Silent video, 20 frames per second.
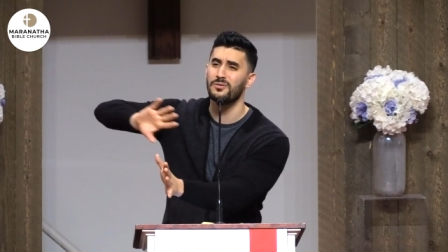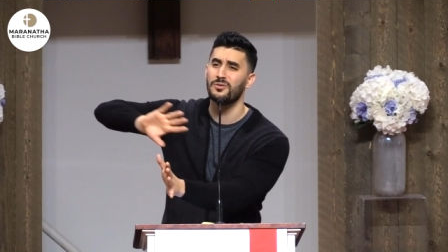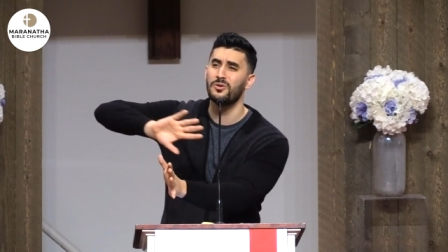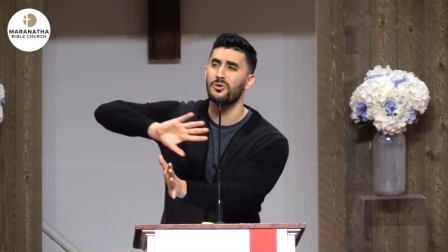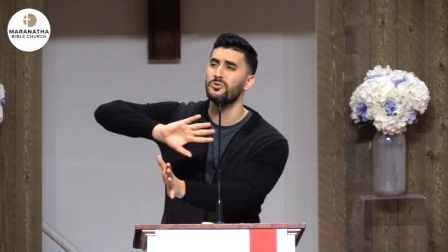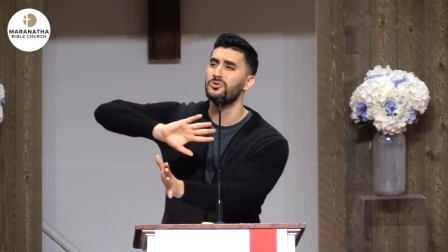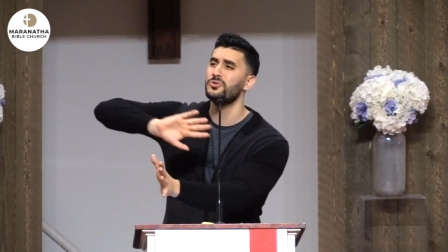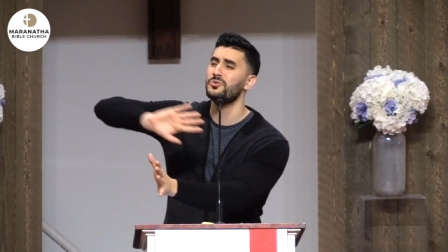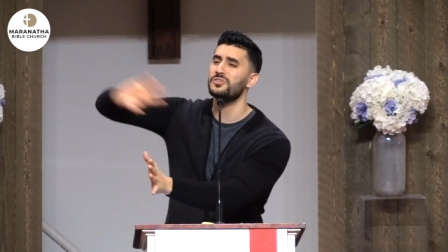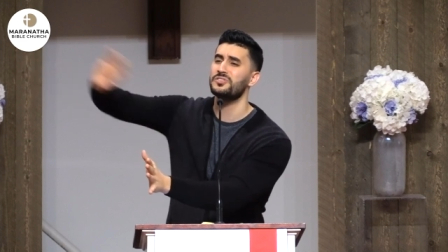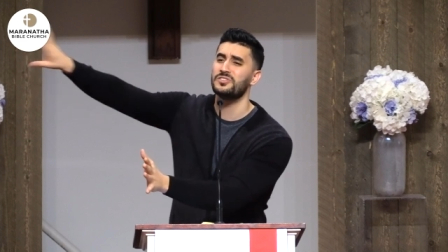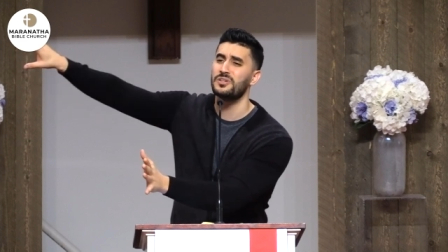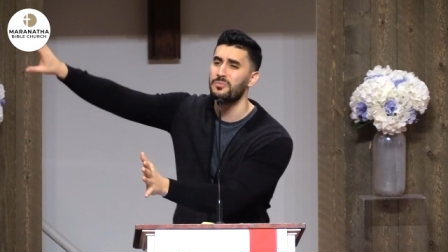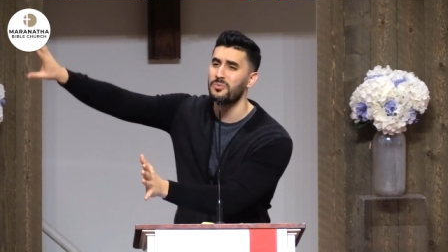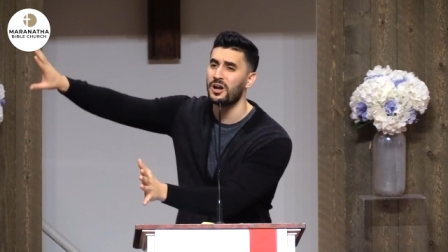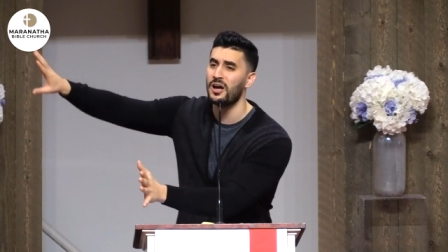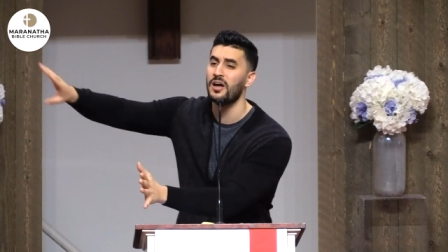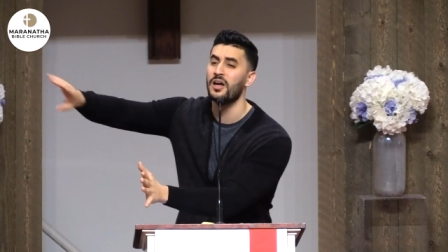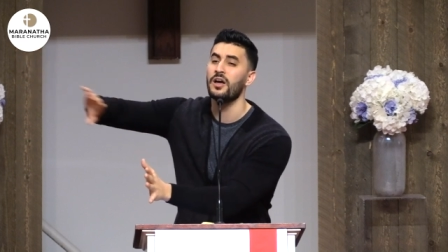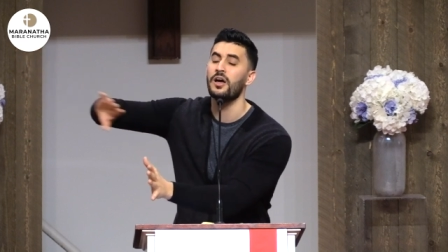Go do it
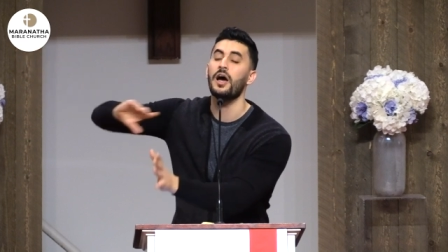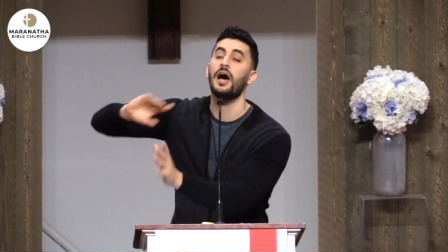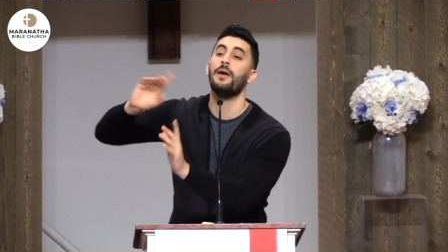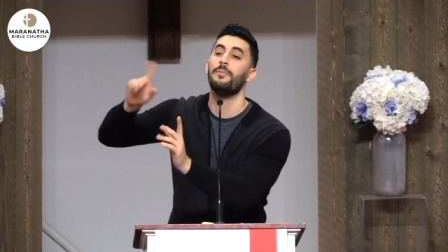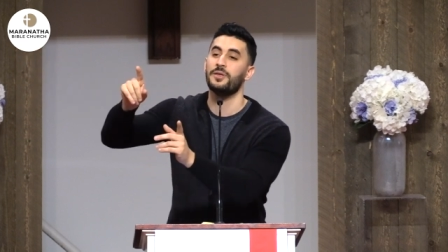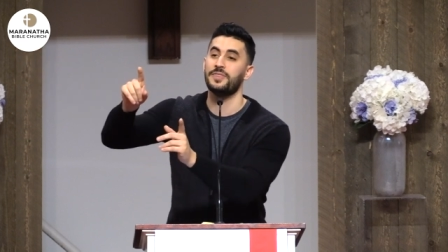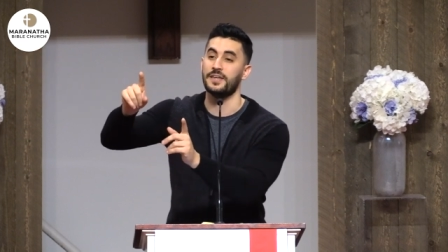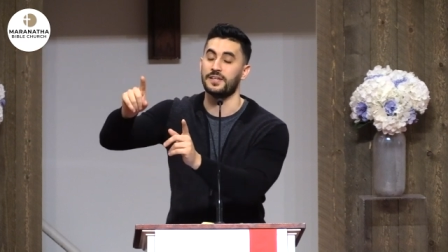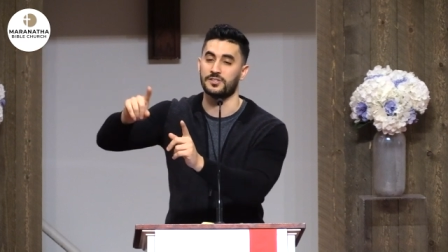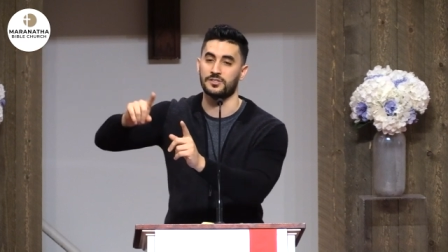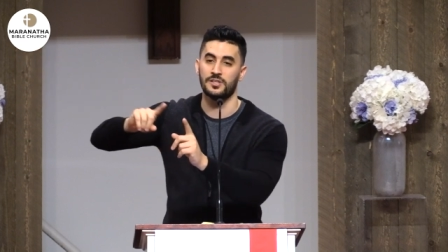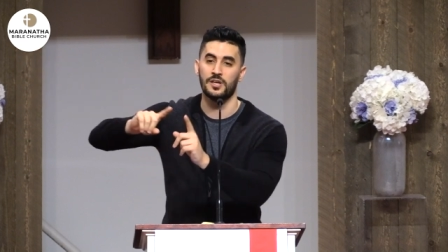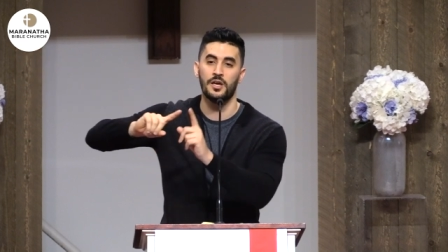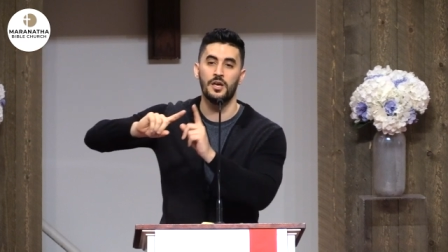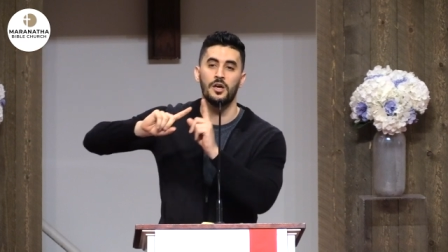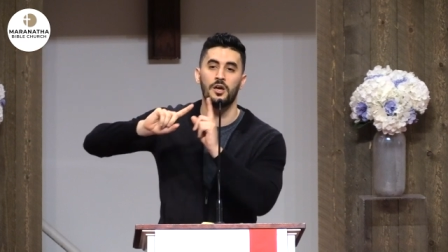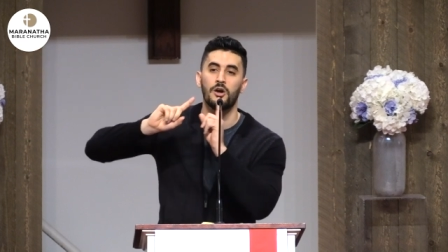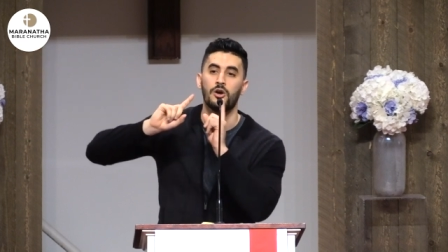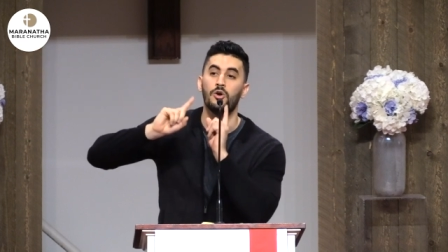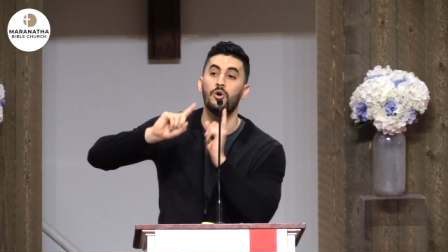somewhere. How about this?
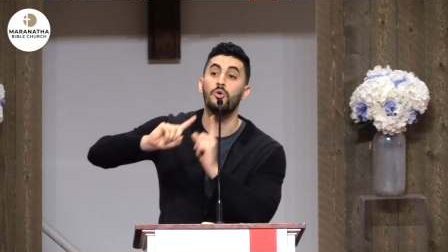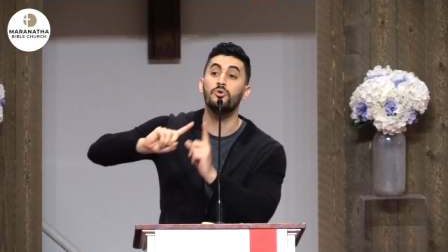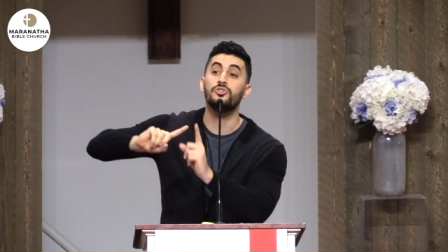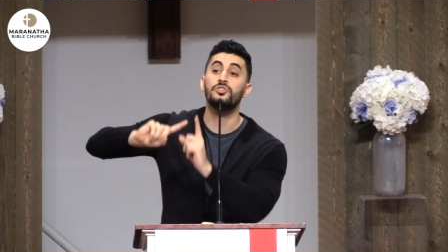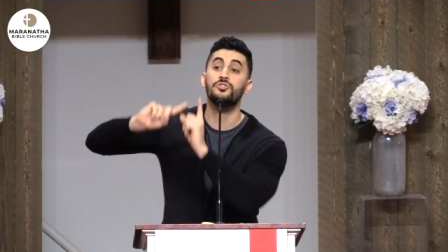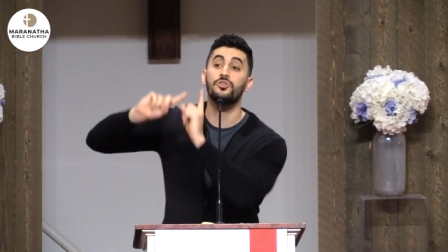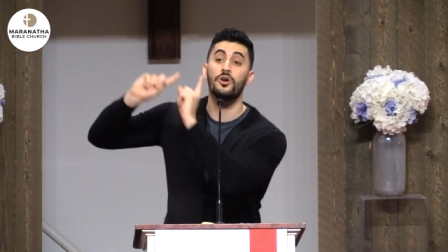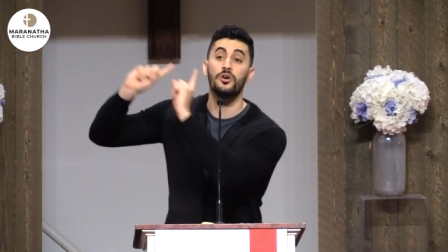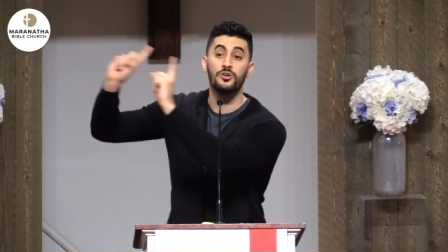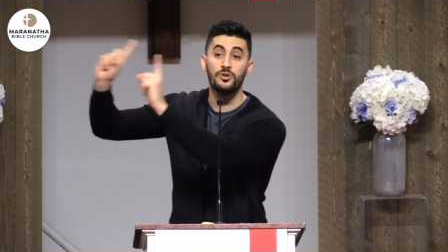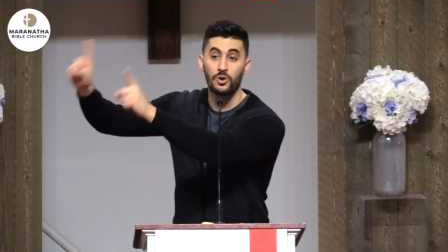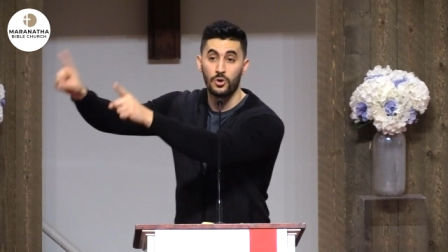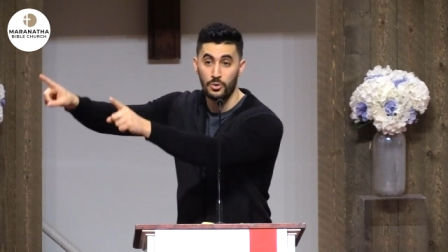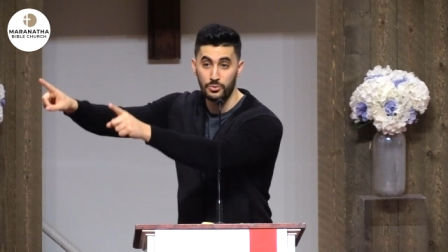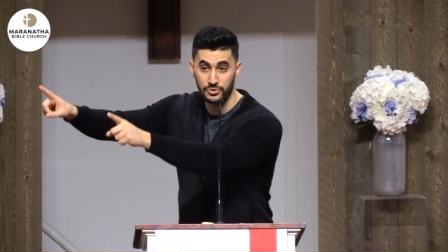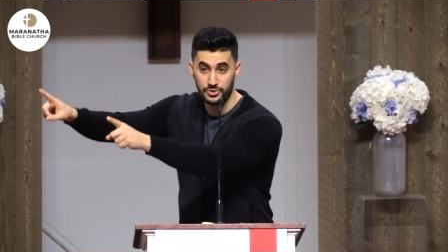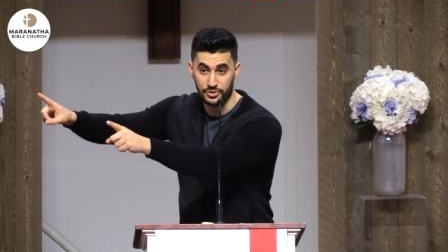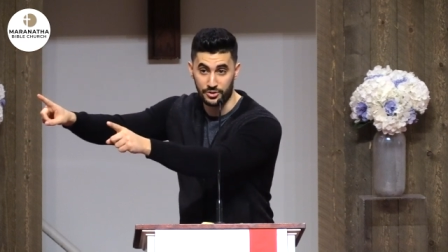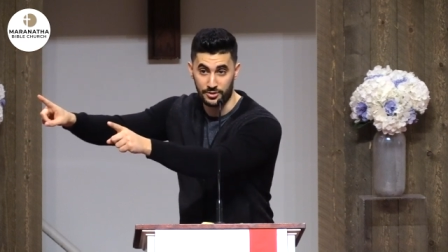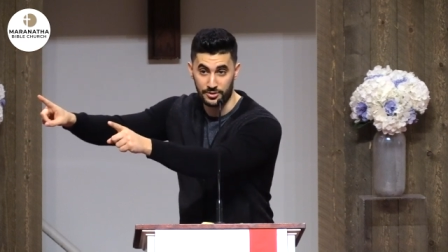Go start your
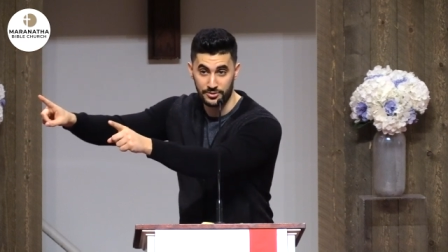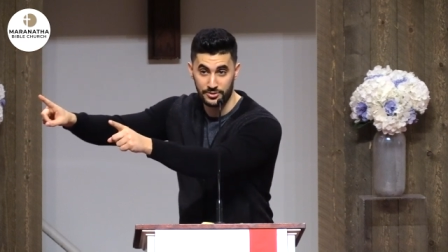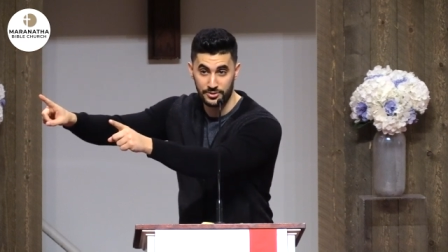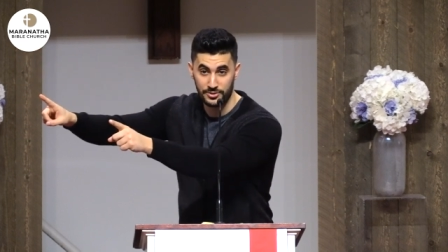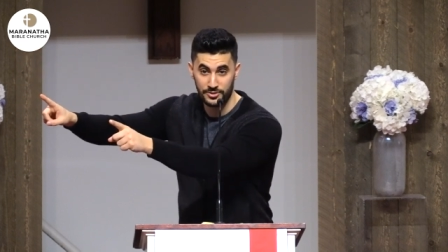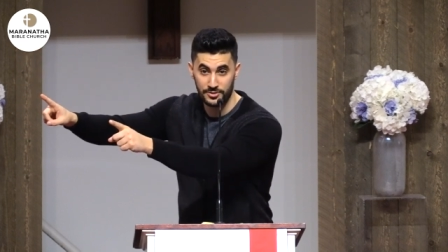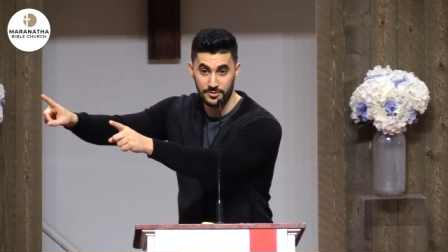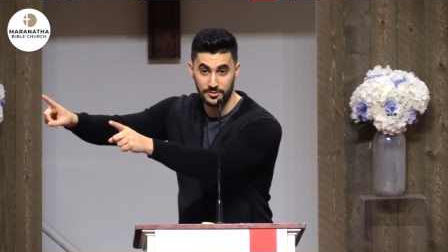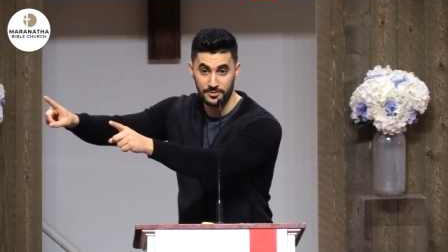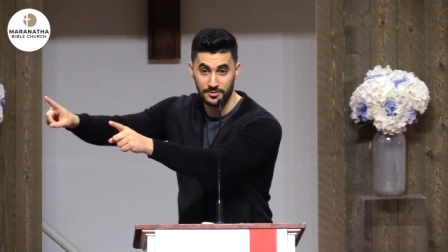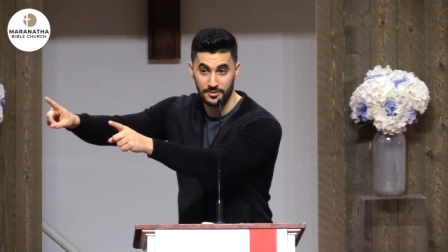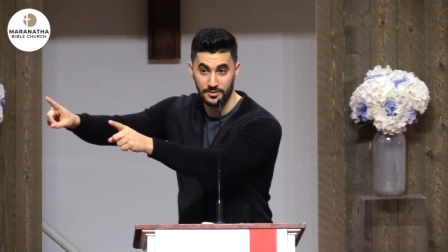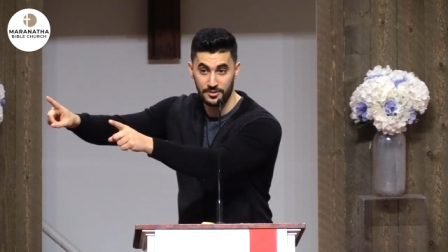own church.